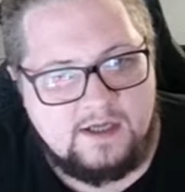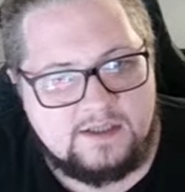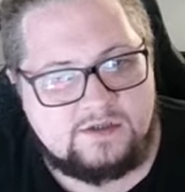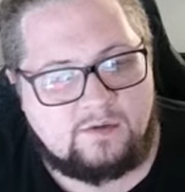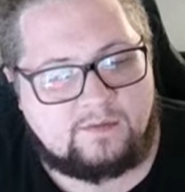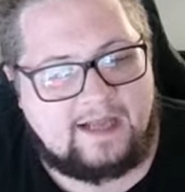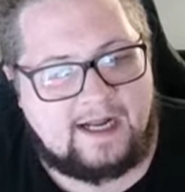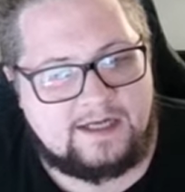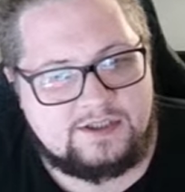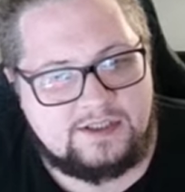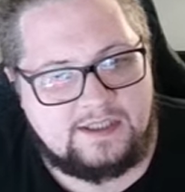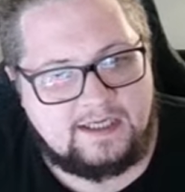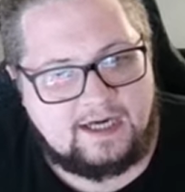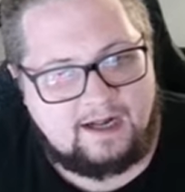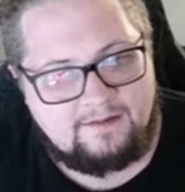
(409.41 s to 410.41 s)
So
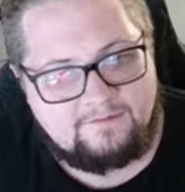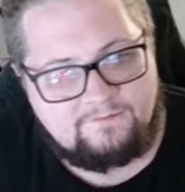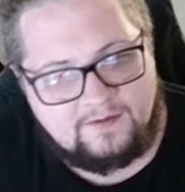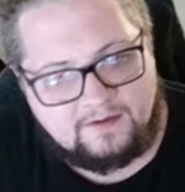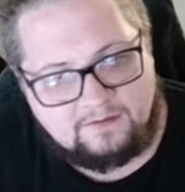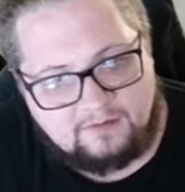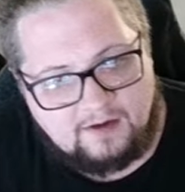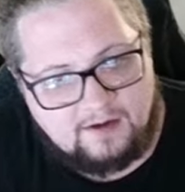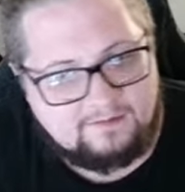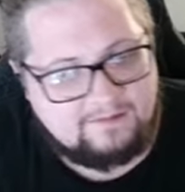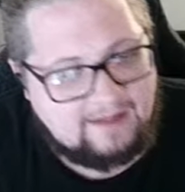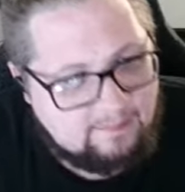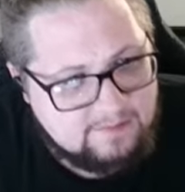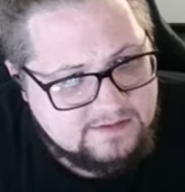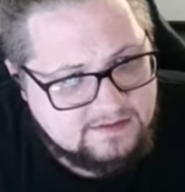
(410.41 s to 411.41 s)
catching it on the Vigoroth.
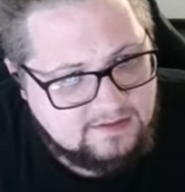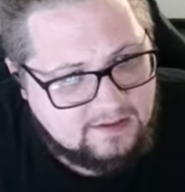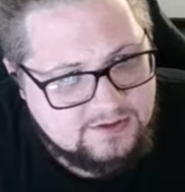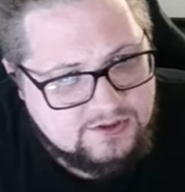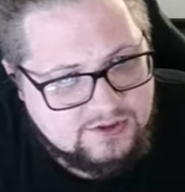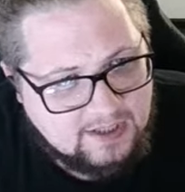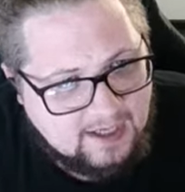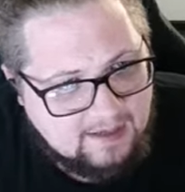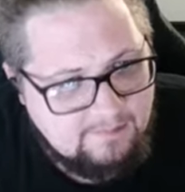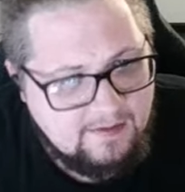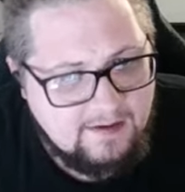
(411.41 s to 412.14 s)
Now it's lunchtime.